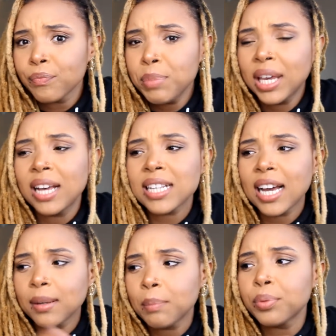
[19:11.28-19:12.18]
because
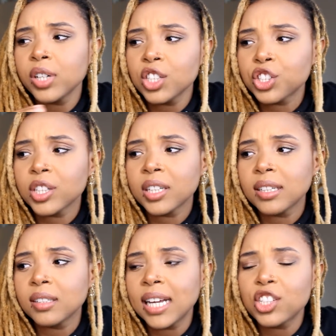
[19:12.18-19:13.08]
I'm pretty
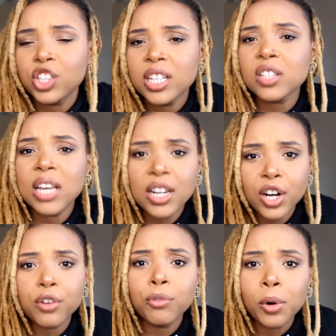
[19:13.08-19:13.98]
sure that she's in
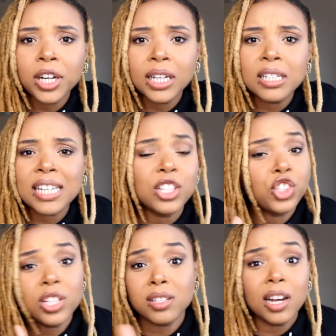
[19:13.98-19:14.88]
her 40s and
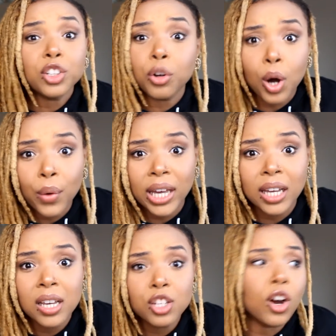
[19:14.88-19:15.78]
she's done
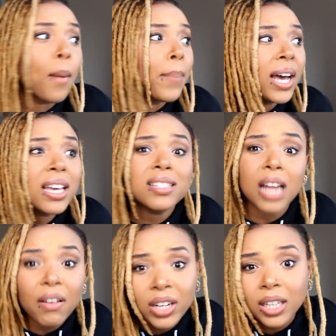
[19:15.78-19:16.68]
growing, so her butt has
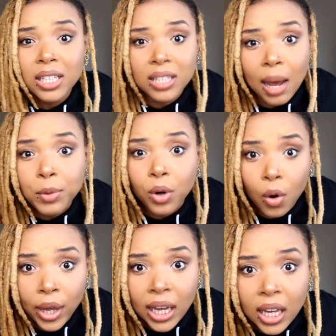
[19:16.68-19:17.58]
definitely stopped
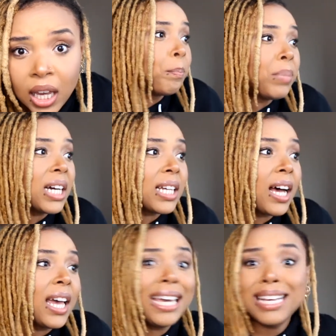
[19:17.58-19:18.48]
growing, but
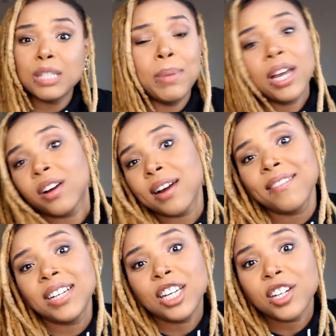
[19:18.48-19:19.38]
it gets bigger
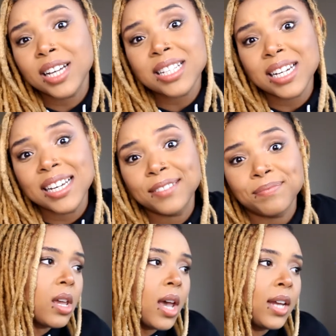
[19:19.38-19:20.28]
every year, doesn't it?
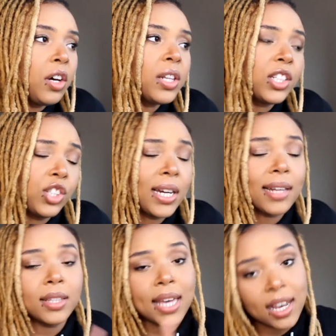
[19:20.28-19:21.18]
I know that she got the